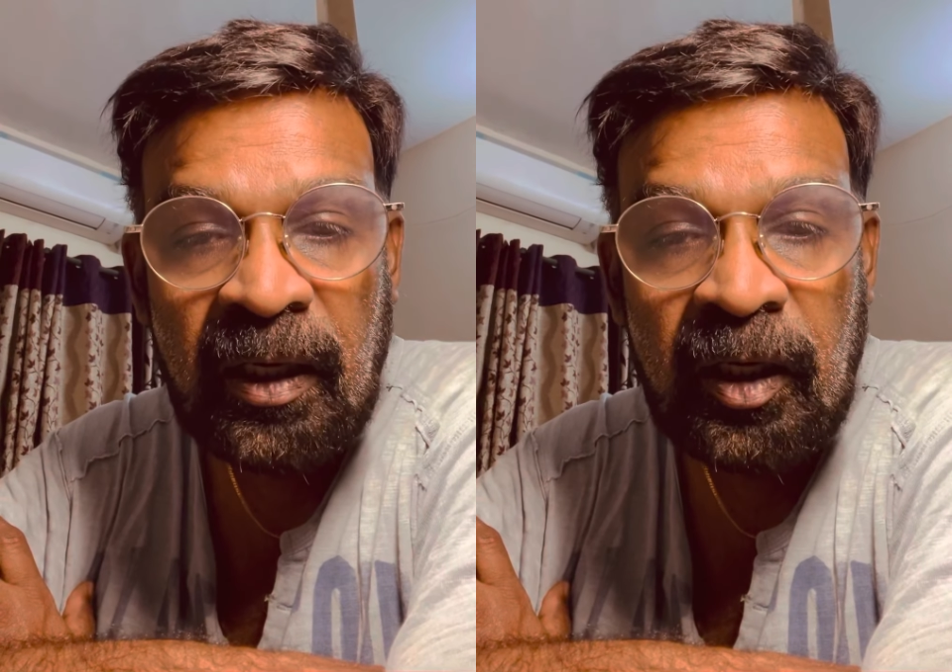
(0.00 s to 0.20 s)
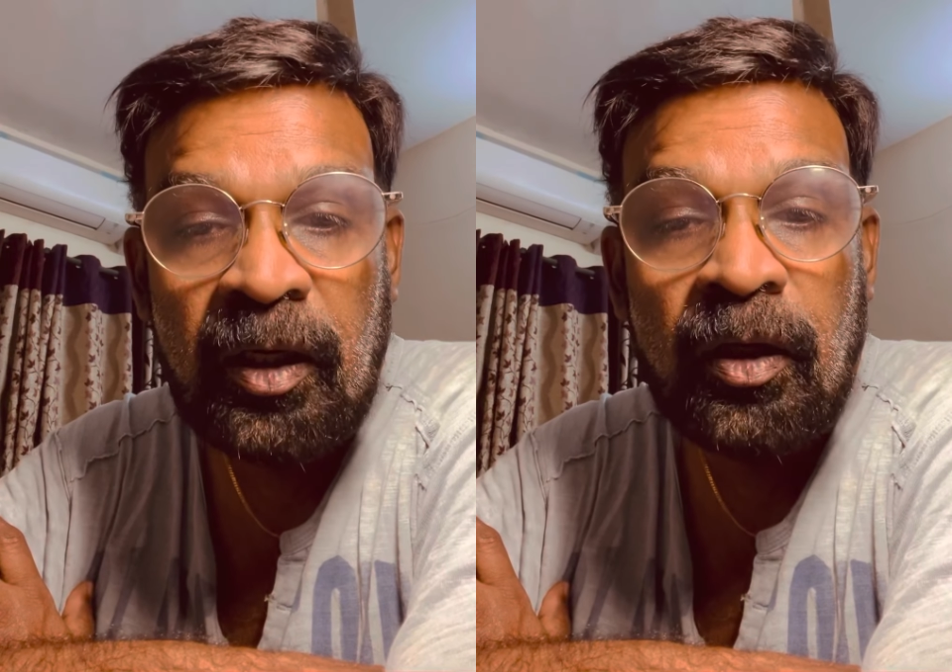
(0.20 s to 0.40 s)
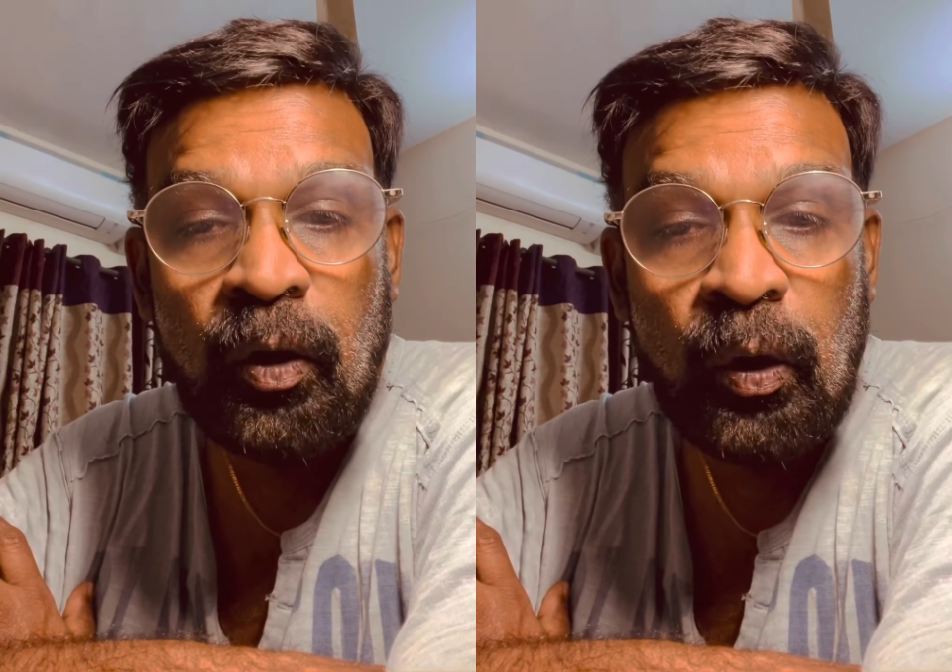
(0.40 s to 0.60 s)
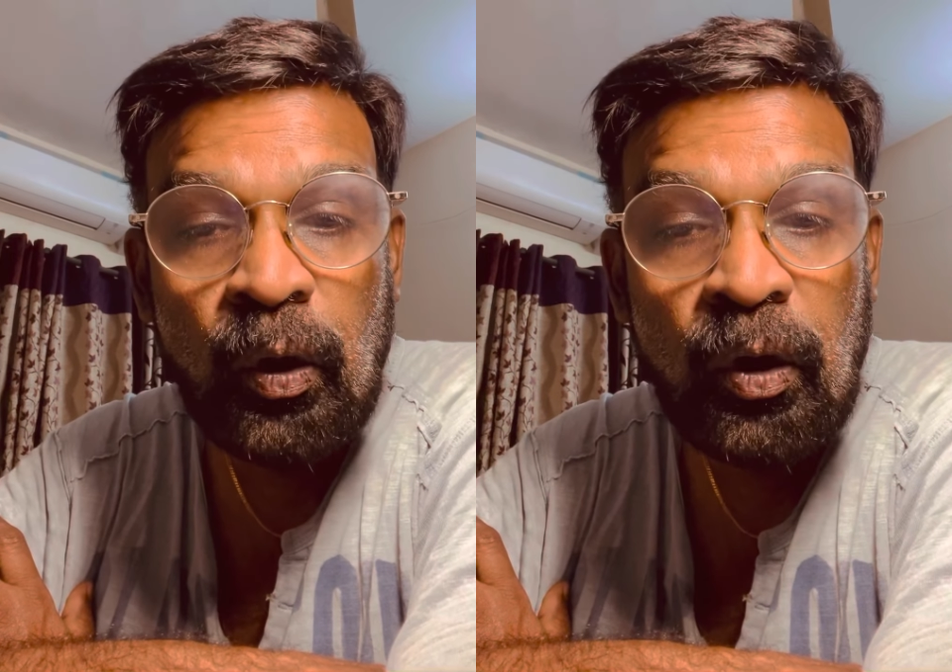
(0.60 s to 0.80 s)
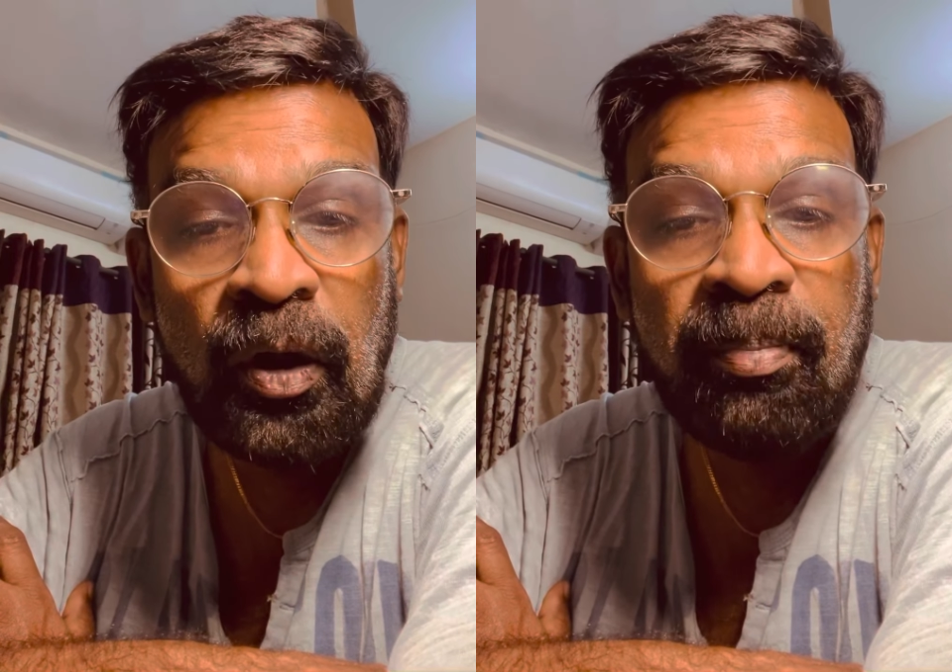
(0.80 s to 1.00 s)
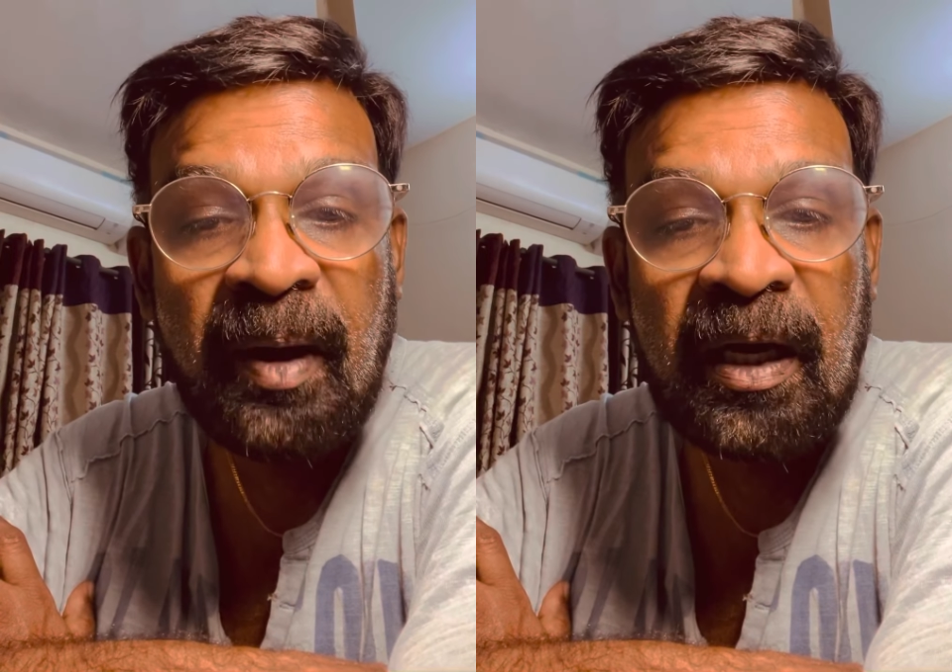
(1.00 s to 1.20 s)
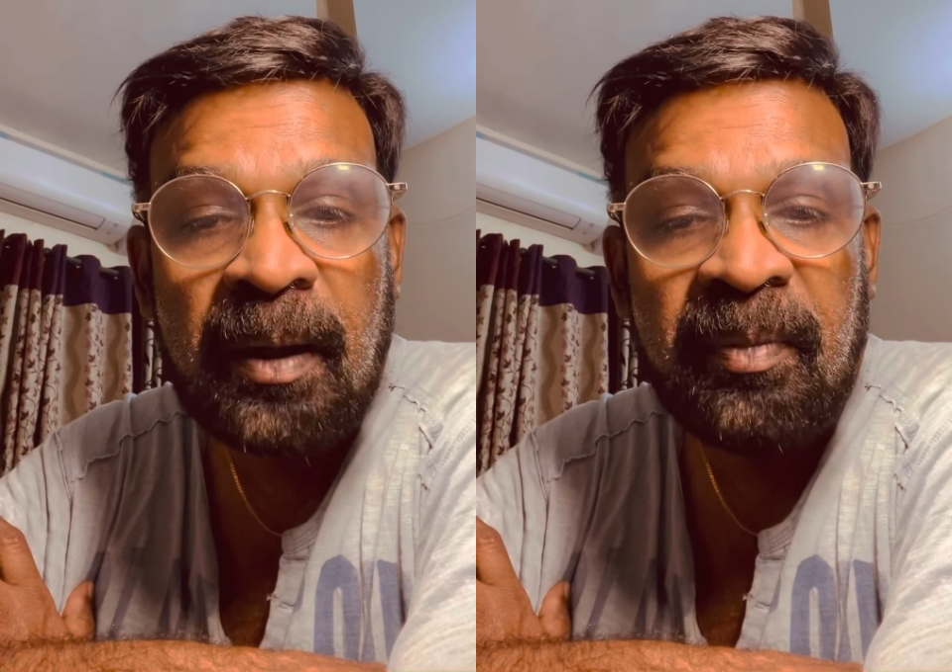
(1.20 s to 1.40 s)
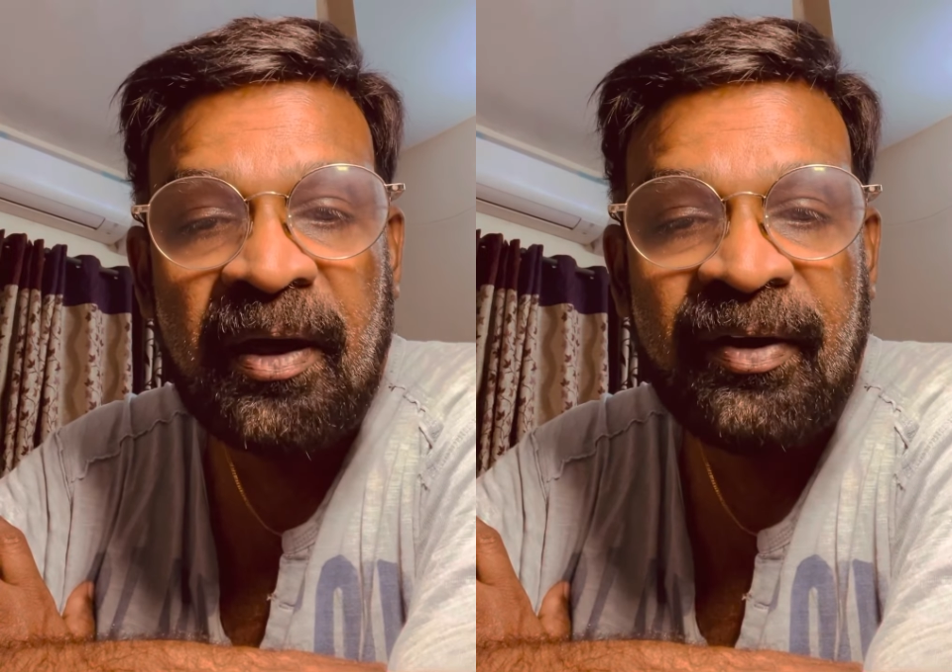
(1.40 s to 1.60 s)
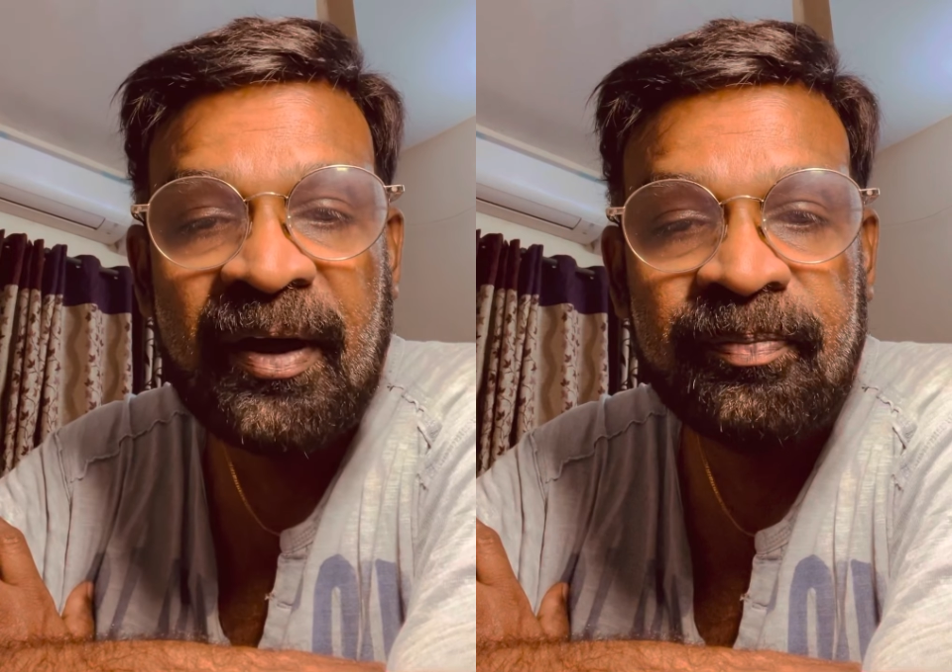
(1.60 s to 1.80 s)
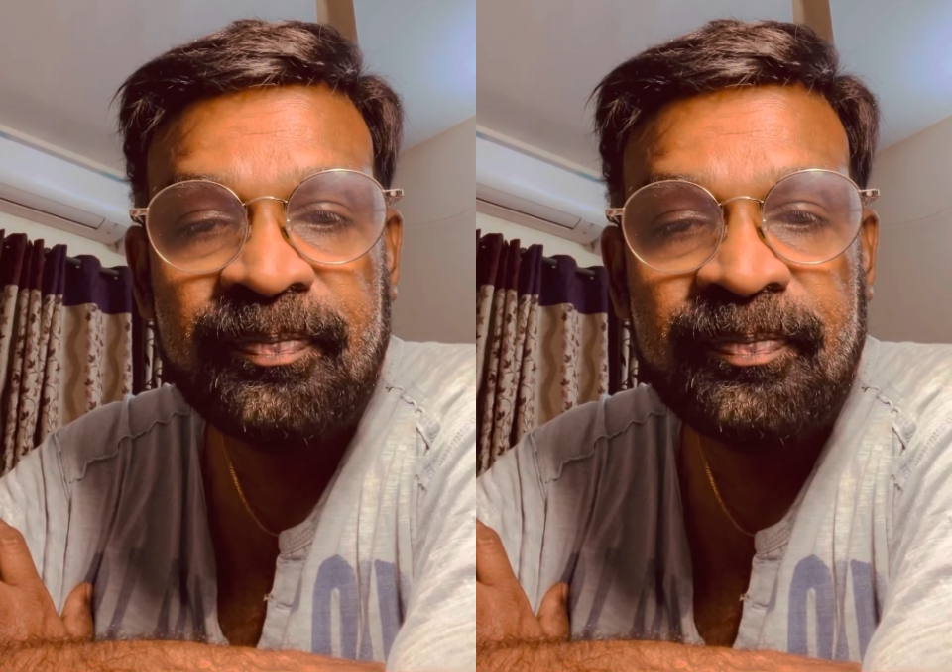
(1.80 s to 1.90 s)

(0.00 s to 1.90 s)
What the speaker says: in Nungambakkam area.